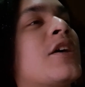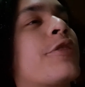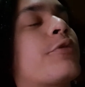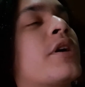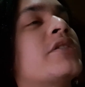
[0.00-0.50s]

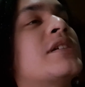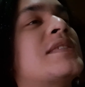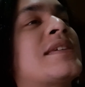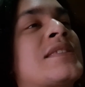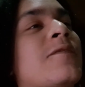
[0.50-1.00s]

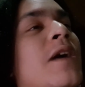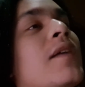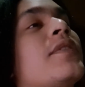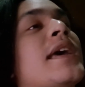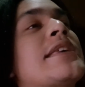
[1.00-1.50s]

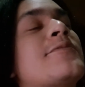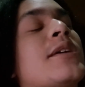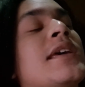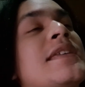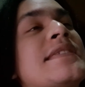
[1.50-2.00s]
365 days when
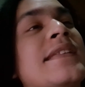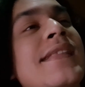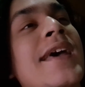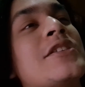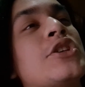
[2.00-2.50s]
it is and that